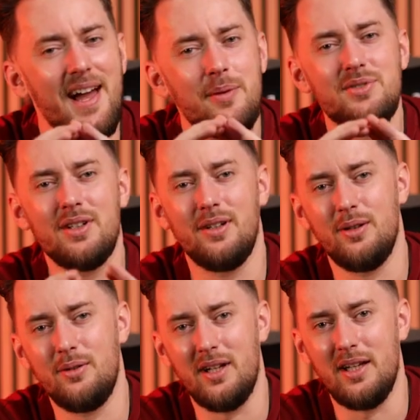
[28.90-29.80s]

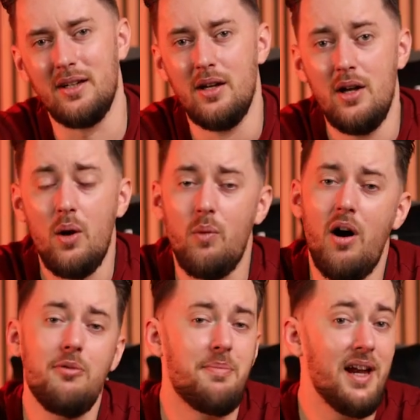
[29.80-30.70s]
Absolutely.
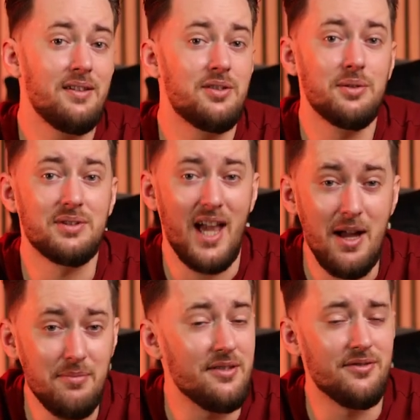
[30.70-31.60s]
While paid tools
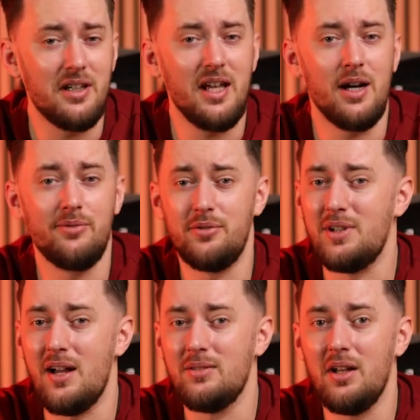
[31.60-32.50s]
can be very helpful
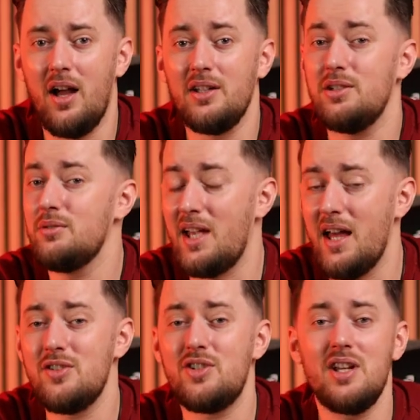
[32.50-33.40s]
down the line, you
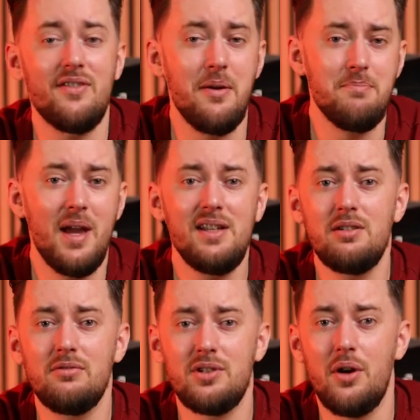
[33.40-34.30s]
can achieve
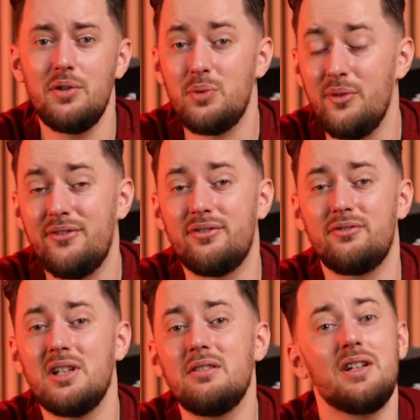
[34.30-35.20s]
amazing results with
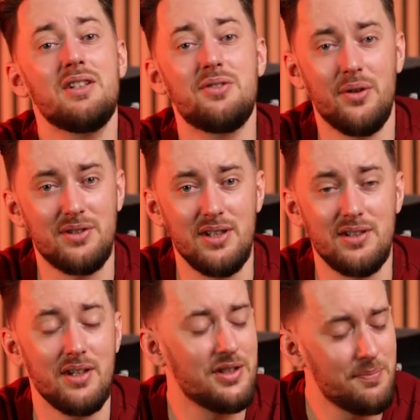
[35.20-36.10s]
free
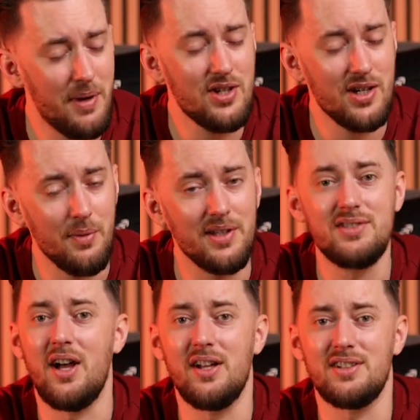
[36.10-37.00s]
resources, especially when
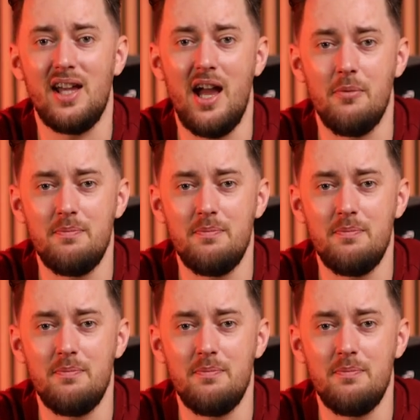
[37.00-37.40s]
starting out.